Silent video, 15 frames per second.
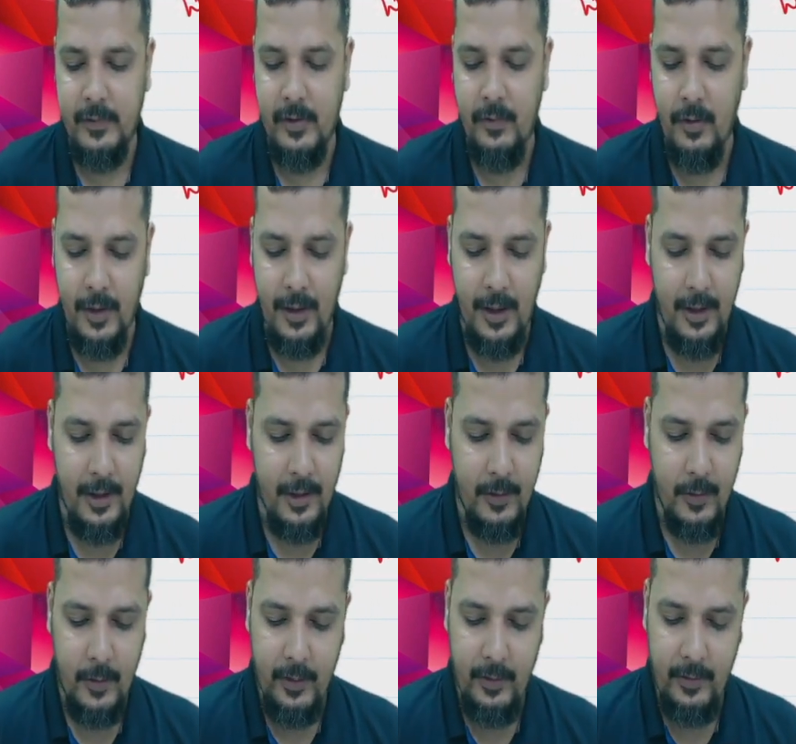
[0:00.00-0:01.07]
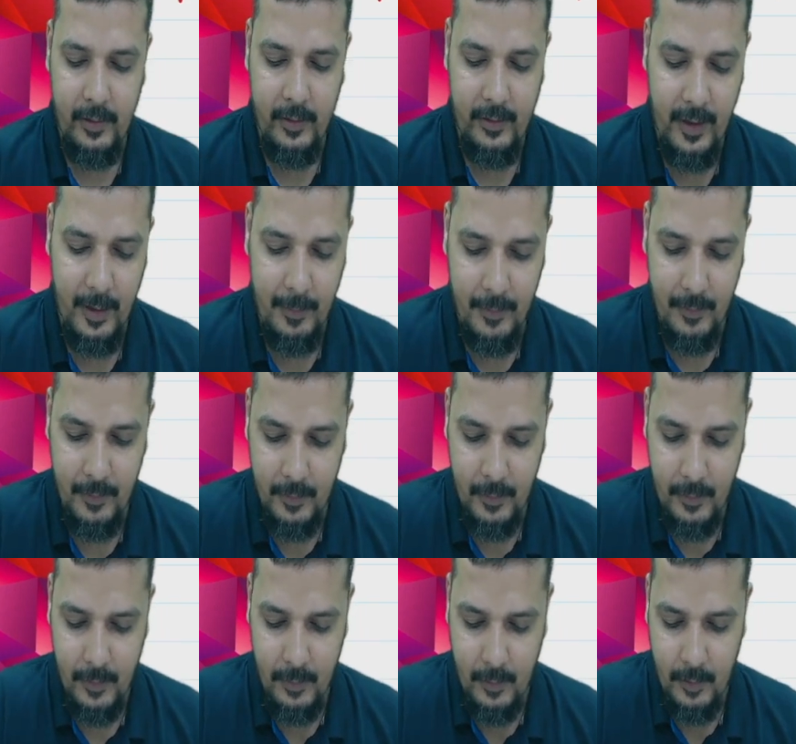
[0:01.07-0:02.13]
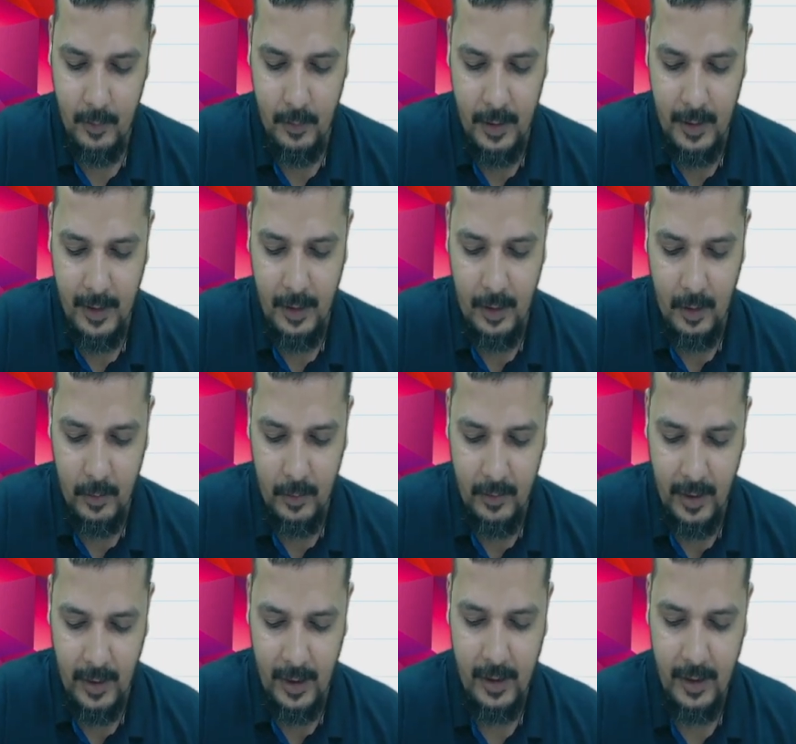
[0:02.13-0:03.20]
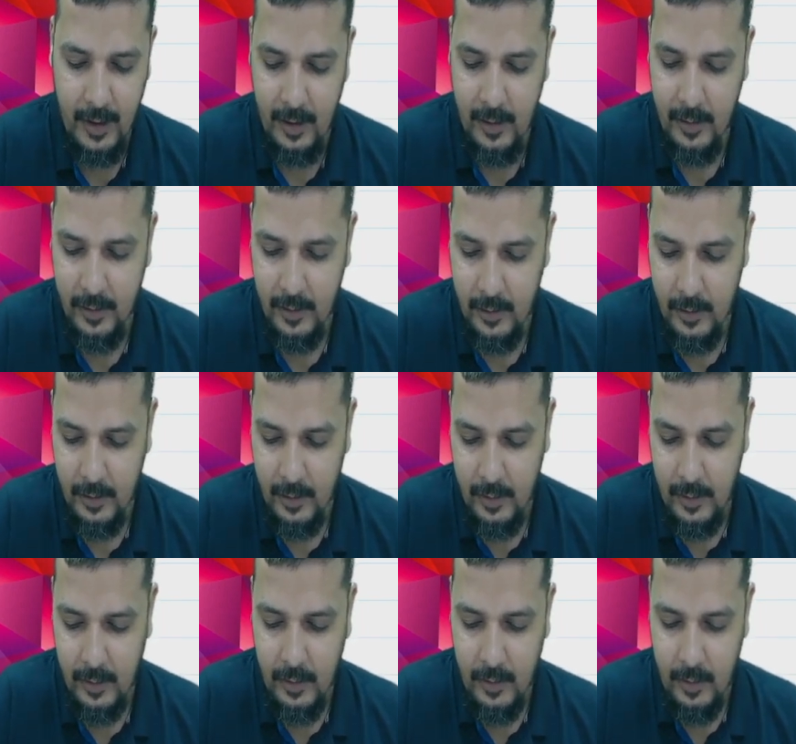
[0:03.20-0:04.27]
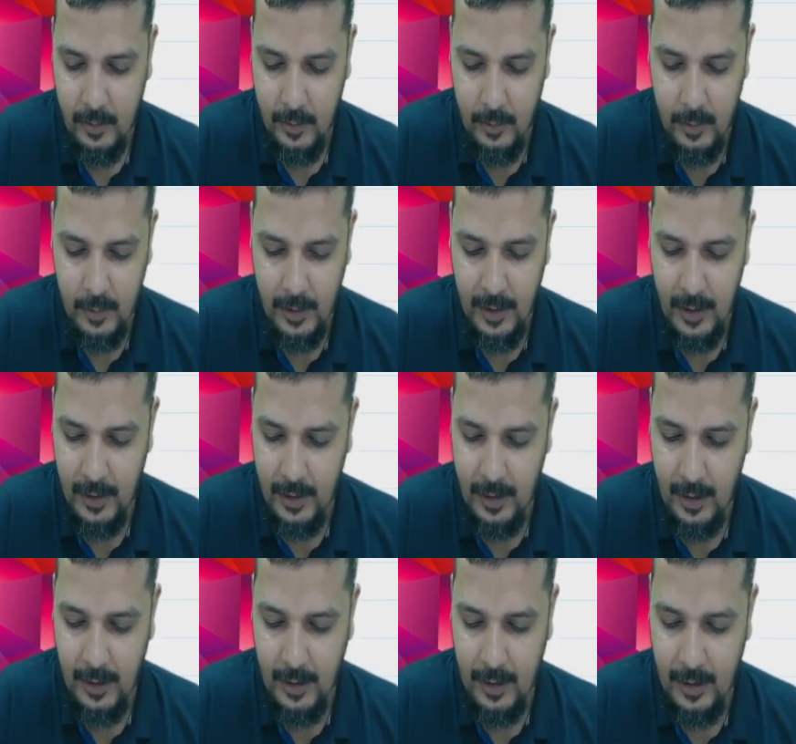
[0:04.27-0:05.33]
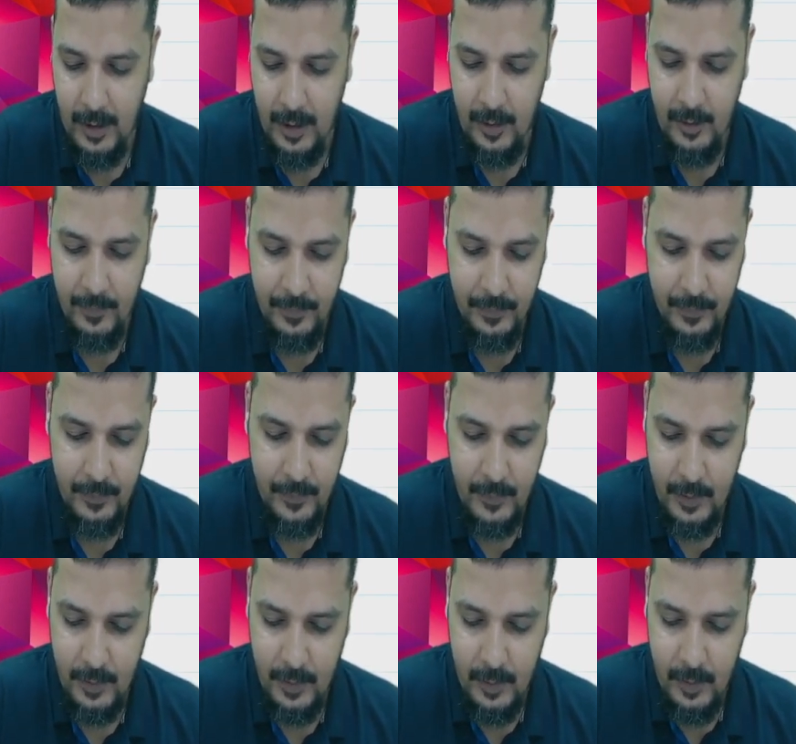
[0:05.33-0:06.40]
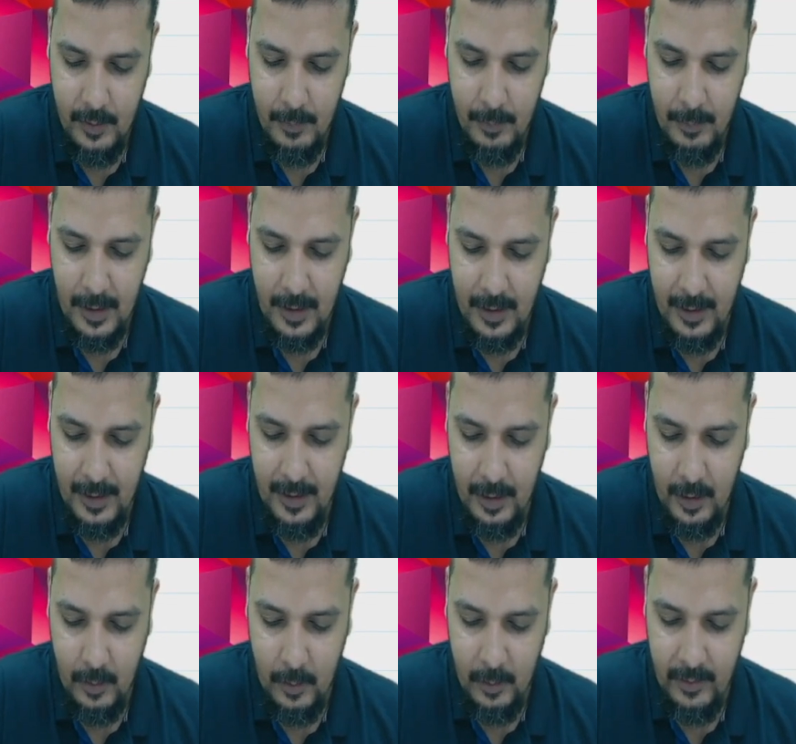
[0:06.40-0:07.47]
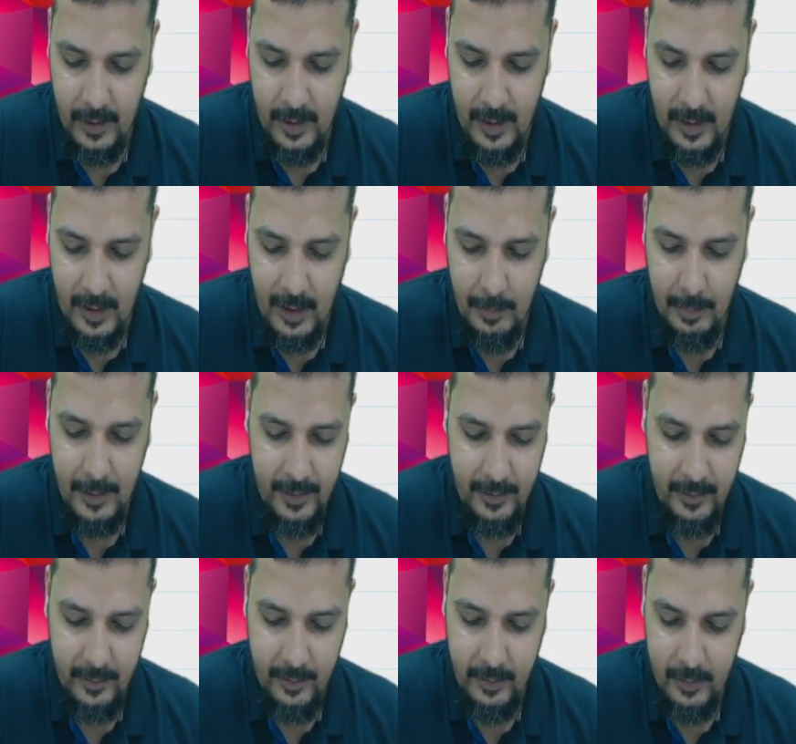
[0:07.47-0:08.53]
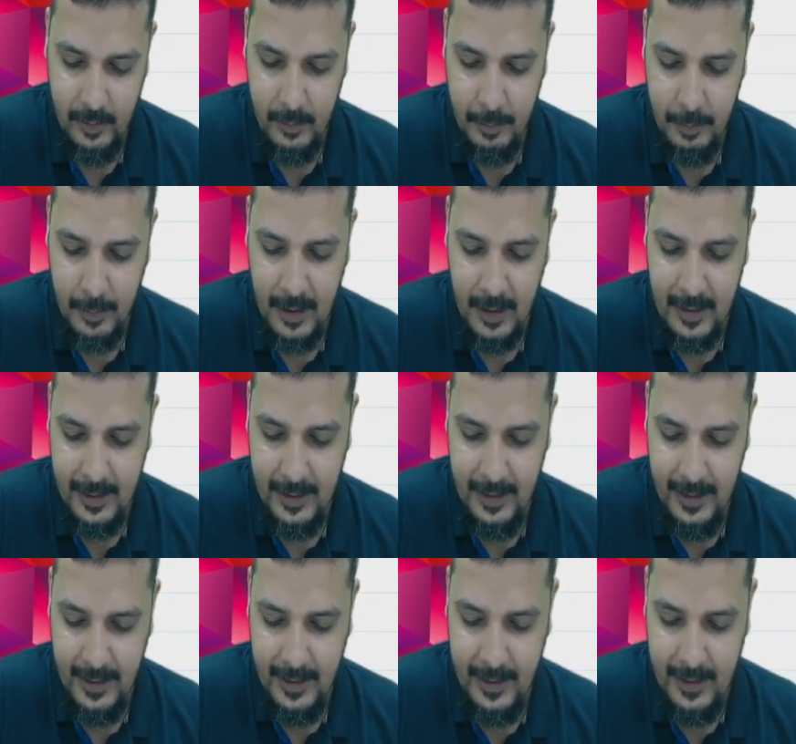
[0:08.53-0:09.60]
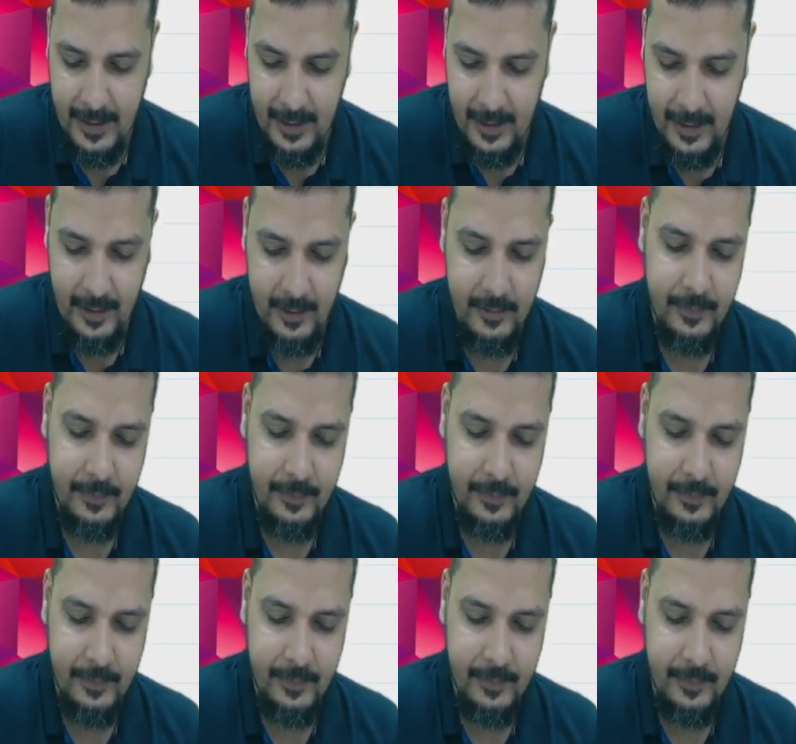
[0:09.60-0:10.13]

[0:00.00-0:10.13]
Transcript: For Indian tourist, same: wholly outside India, wholly in India, partly outside India plus partly in India.